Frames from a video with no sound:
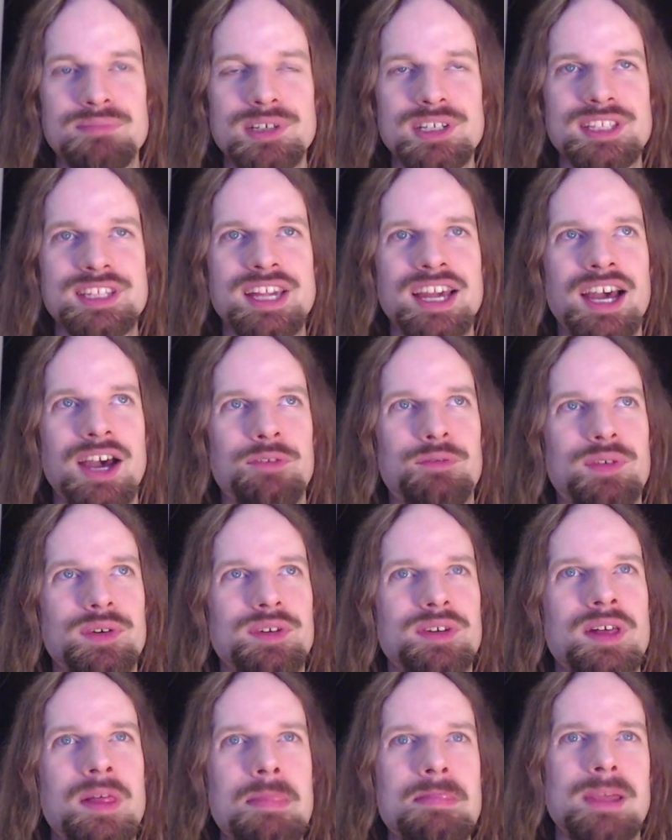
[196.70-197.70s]
yeah,
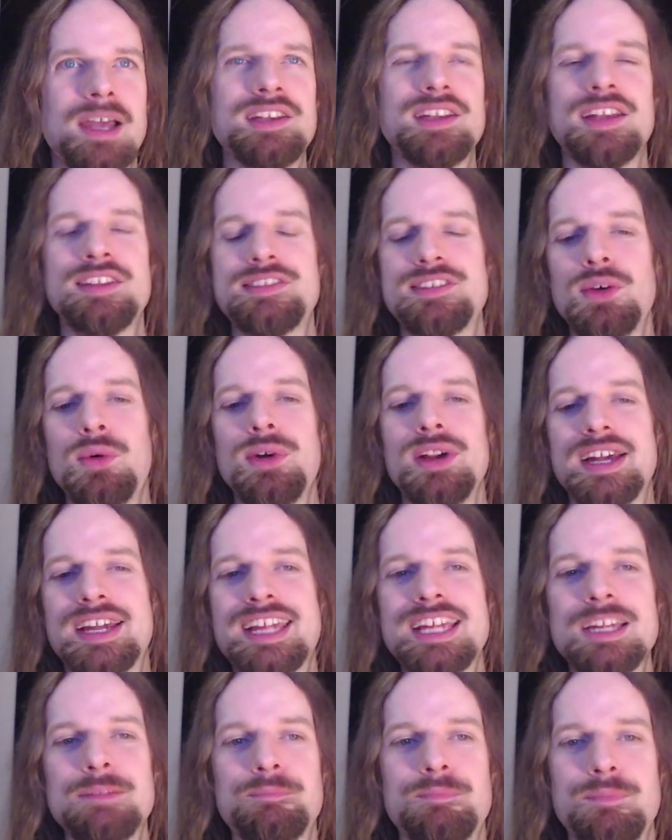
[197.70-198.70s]
I still want to
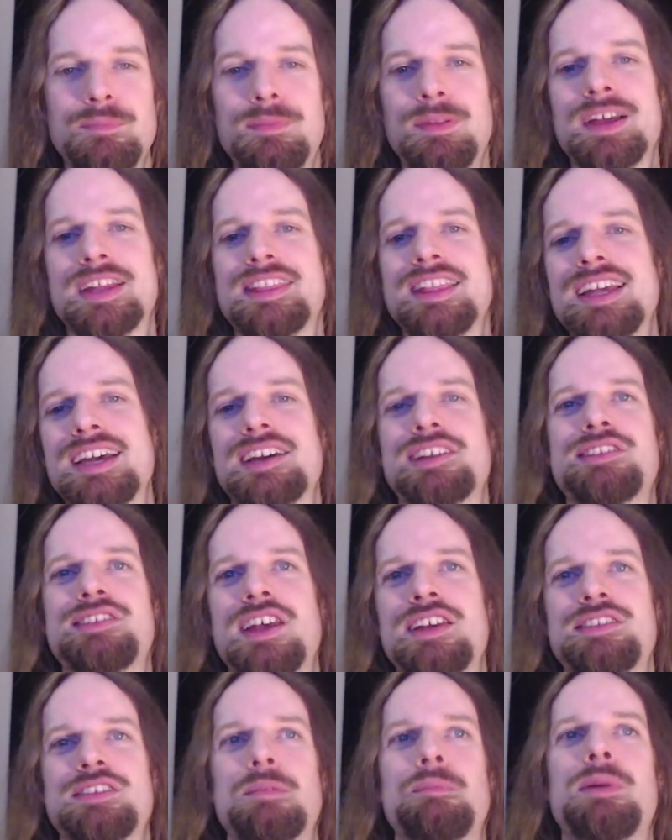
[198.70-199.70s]
keep the
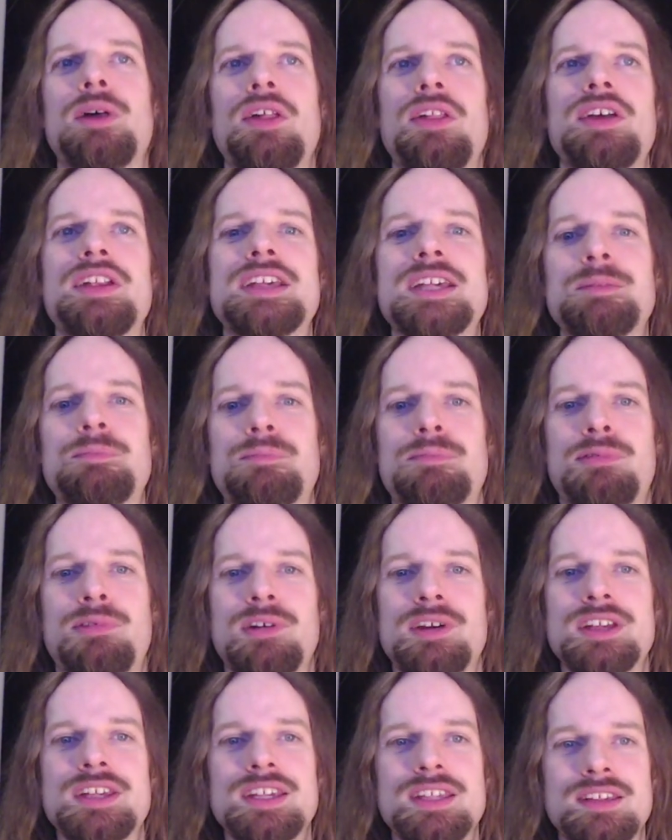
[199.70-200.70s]
accessibility
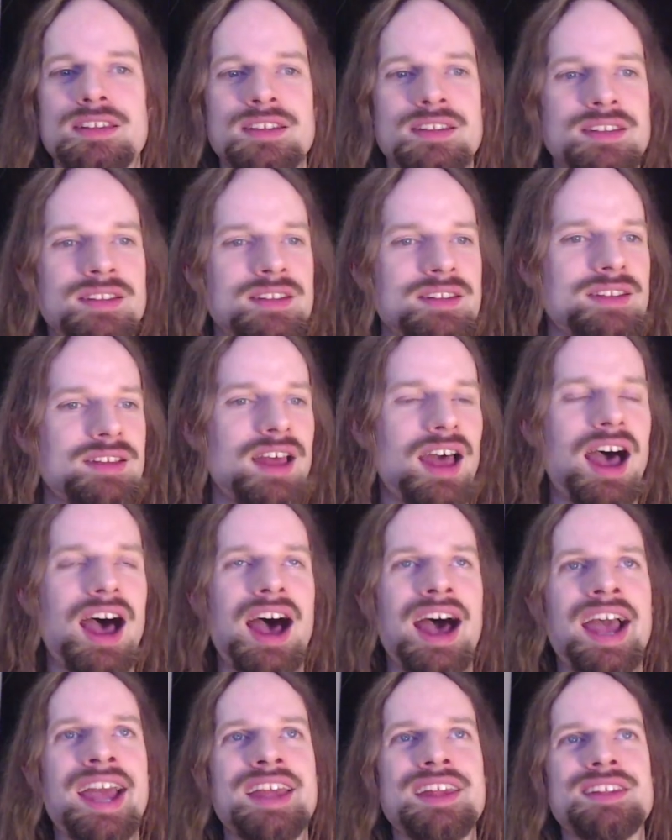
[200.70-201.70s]
pretty
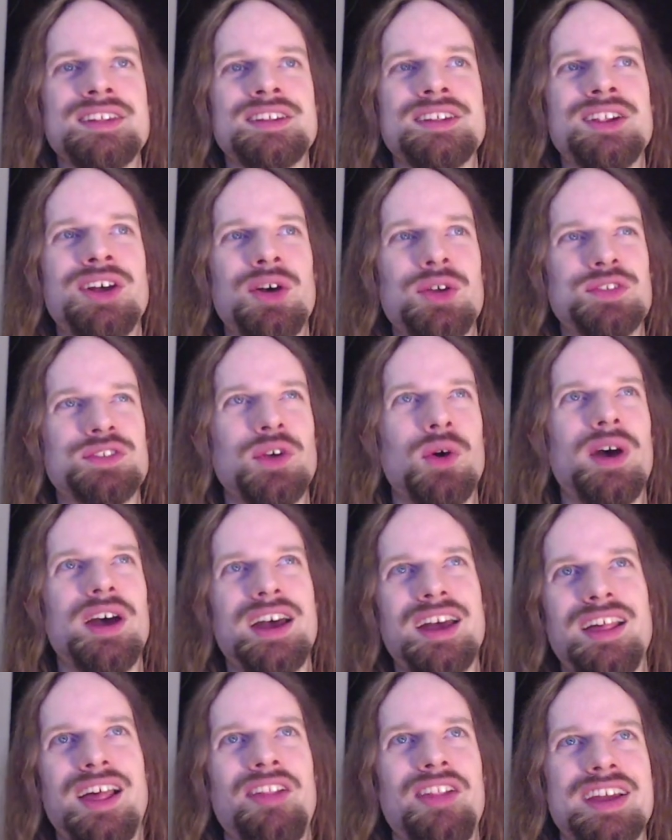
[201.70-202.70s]
high, so
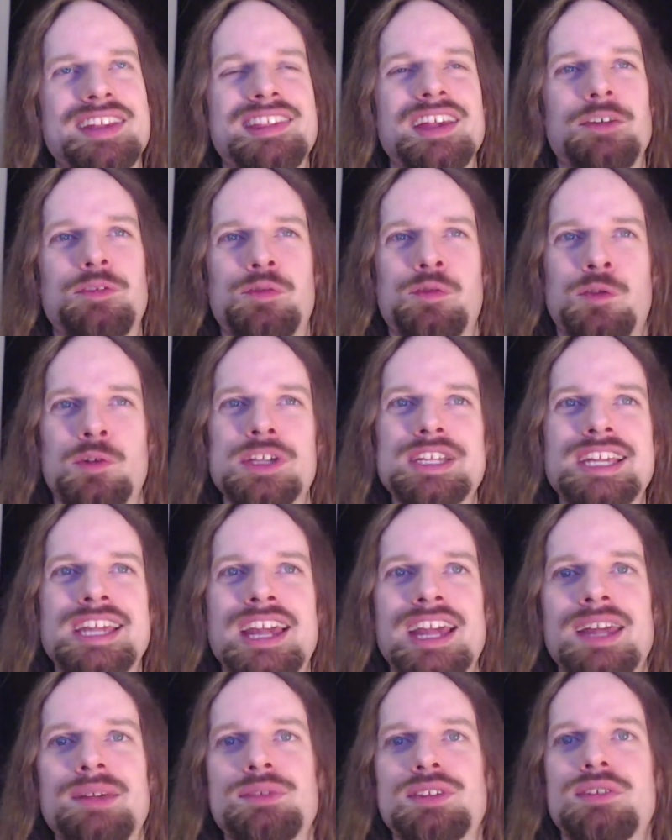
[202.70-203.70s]
I like to have free
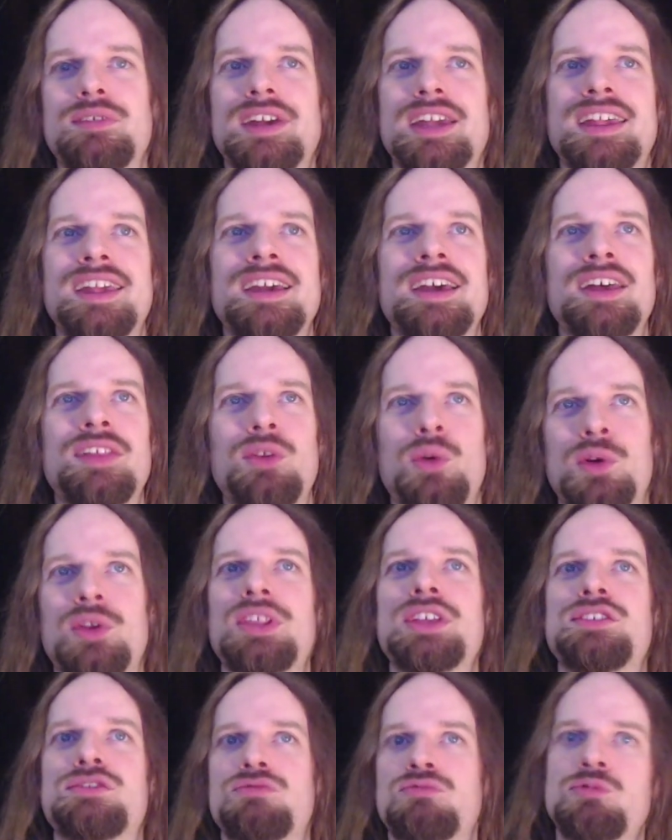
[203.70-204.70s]
games if I can, or at
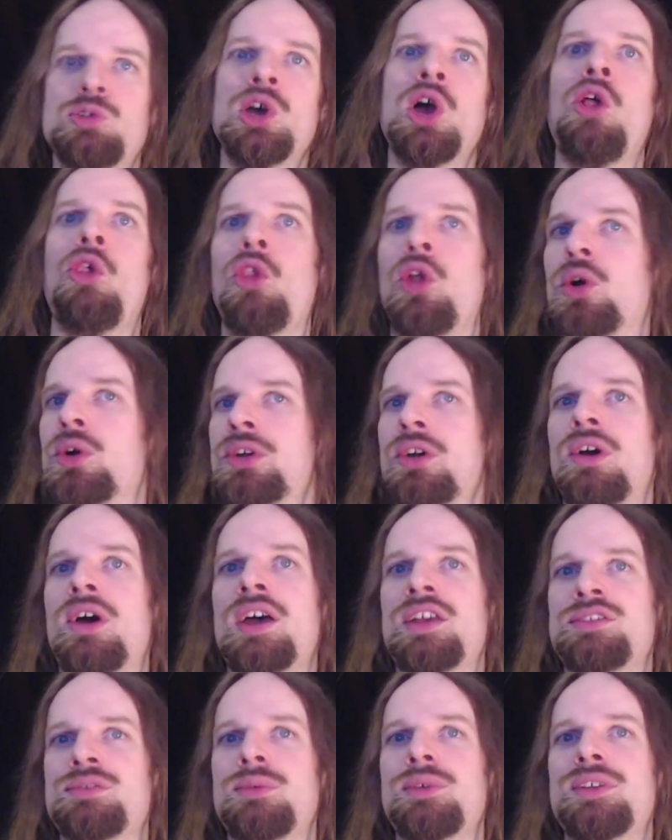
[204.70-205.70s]
least real low
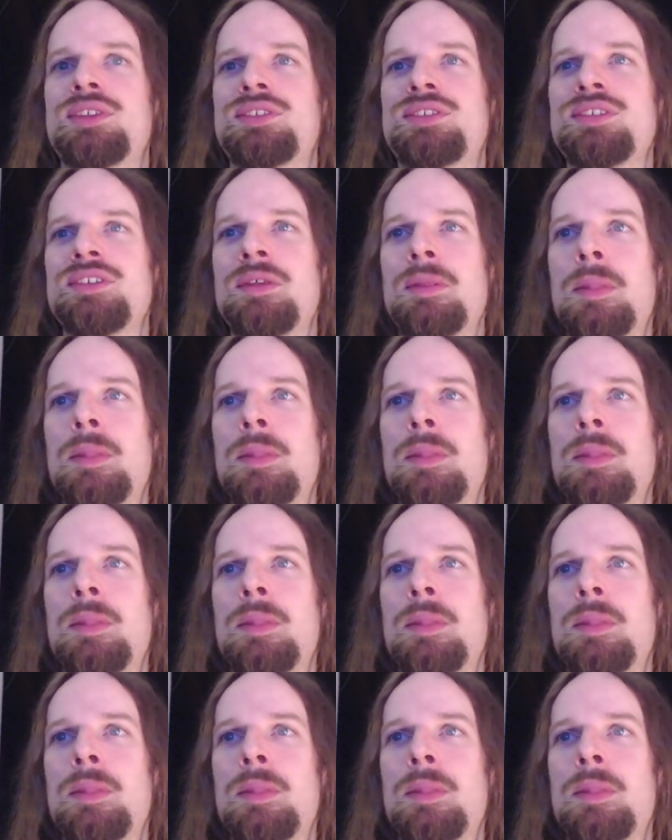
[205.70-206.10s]
cost ones.